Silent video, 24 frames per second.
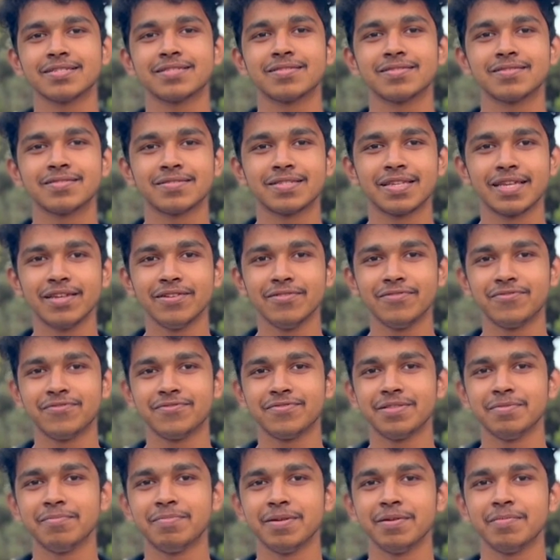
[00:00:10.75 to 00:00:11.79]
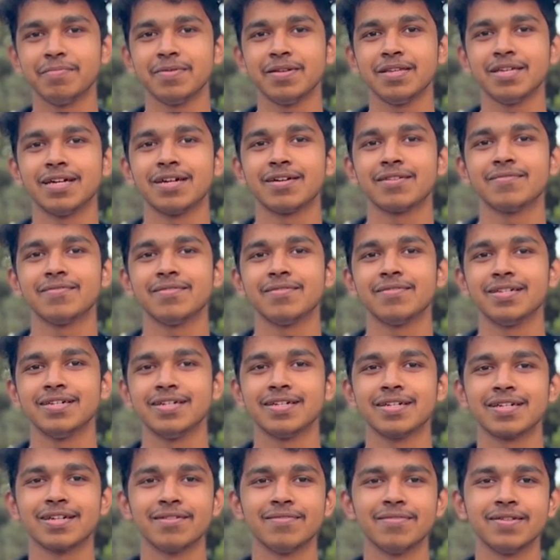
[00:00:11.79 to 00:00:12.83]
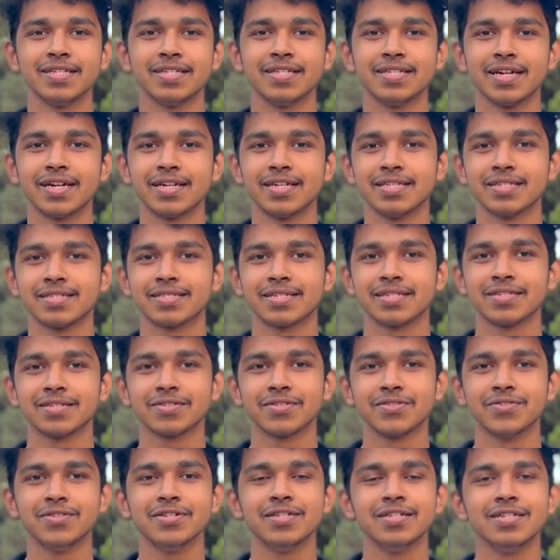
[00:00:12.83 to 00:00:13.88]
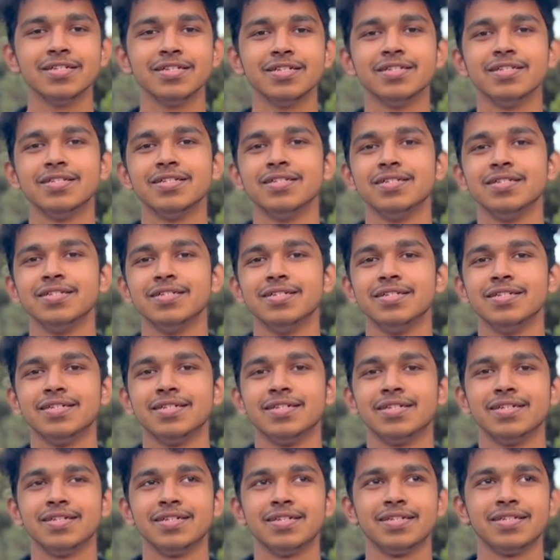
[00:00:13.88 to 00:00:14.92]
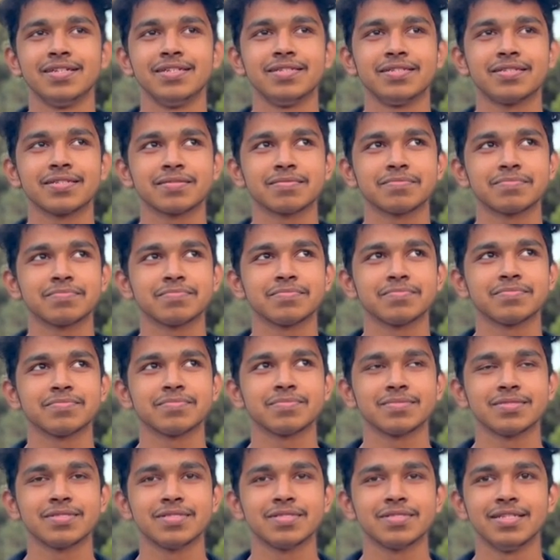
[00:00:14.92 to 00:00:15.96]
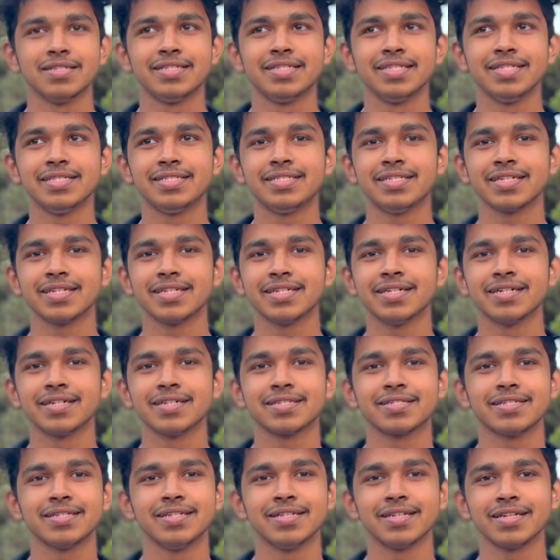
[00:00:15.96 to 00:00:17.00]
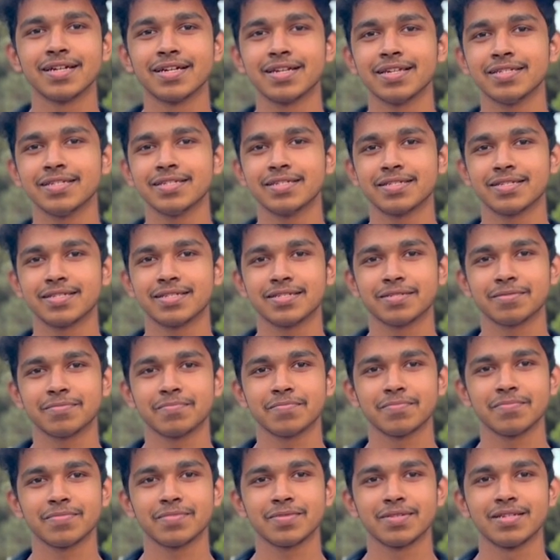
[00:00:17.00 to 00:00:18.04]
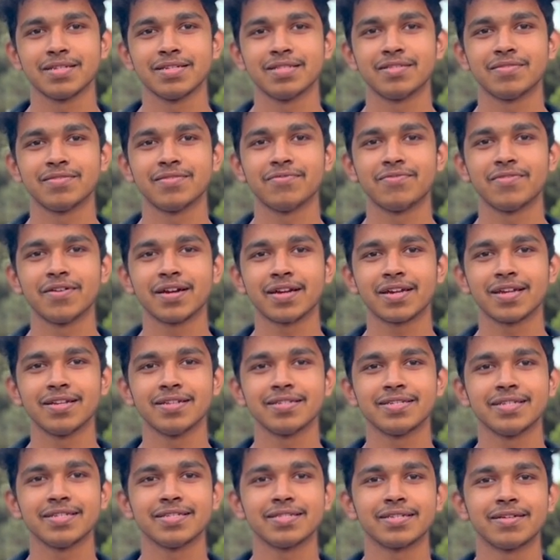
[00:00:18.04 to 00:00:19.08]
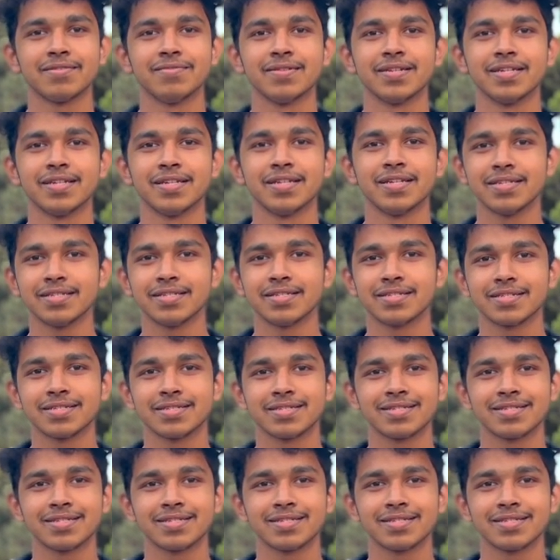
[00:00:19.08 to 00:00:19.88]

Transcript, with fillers: safe, the people here, here are very nice and good, and the teaching here is in English, so the faculties are very nice.